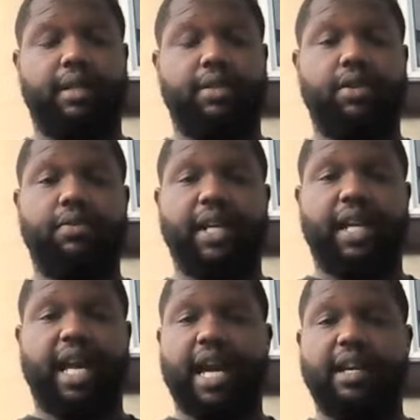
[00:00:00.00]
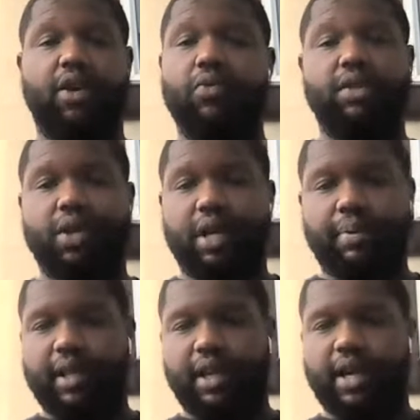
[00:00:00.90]
You know what I'm saying? Like no one's
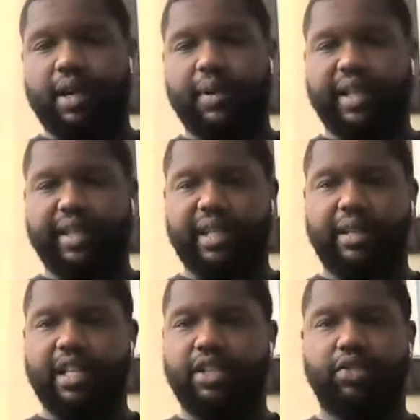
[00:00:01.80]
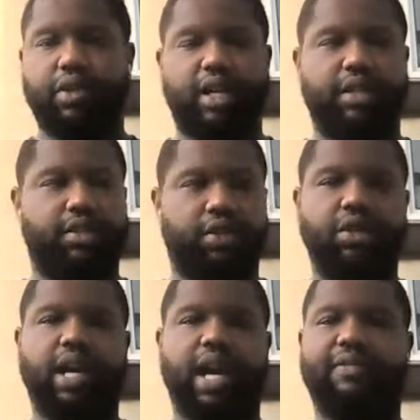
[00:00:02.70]
trying to learn how to play like a team. They're just trying to
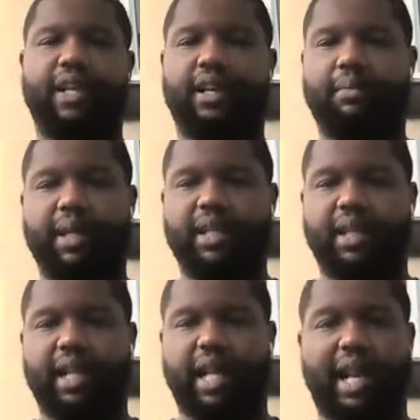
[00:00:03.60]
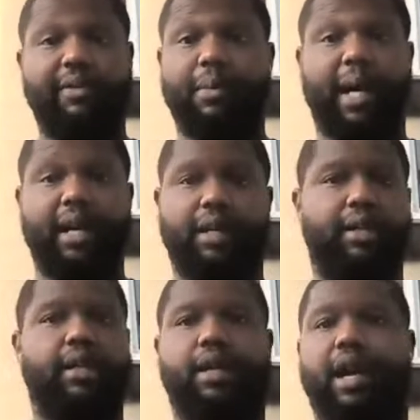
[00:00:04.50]
show the athletic ability. Like everybody can
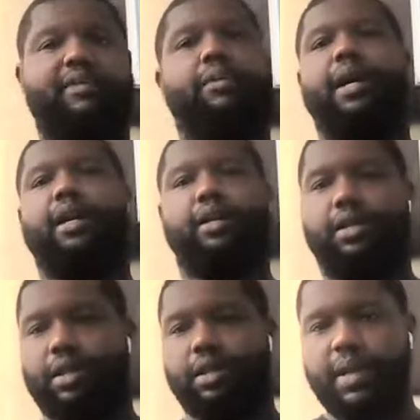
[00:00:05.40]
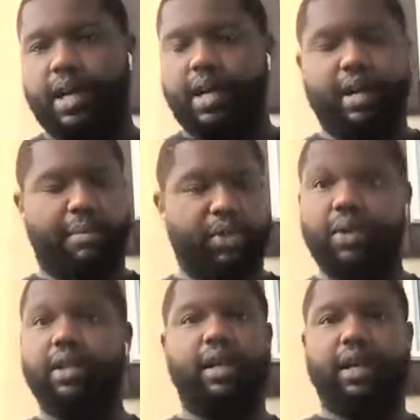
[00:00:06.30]
jump
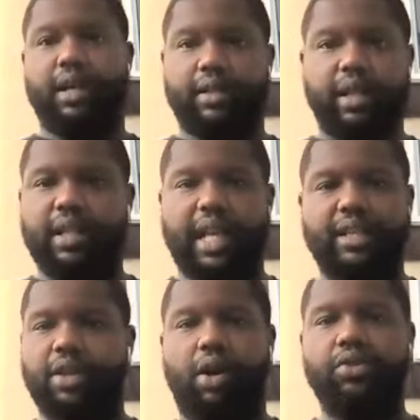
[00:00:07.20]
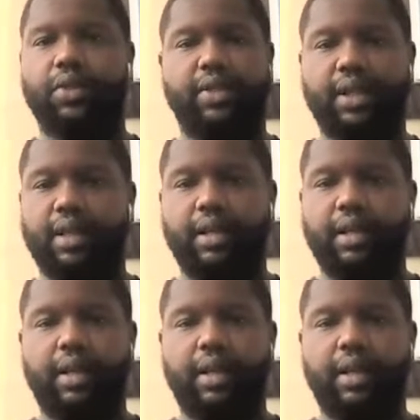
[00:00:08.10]
between the legs. Like it's all you see.